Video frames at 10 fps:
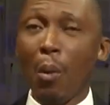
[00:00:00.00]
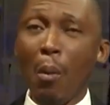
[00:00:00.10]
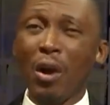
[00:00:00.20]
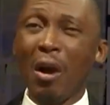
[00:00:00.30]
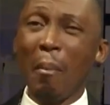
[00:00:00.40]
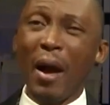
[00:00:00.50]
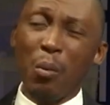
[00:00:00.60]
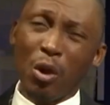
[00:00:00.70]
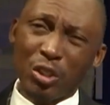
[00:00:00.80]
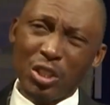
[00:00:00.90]
When we come
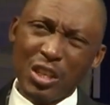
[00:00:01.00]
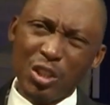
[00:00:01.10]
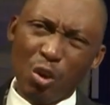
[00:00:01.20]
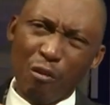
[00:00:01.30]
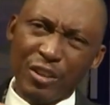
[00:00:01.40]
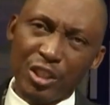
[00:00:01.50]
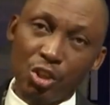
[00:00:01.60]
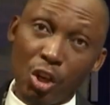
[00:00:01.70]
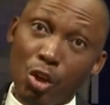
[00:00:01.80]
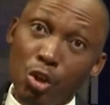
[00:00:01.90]
back, we'll continue this
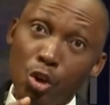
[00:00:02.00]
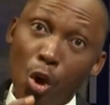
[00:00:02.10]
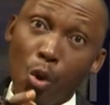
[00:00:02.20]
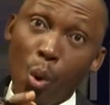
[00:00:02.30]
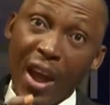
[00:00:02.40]
conversation. Not go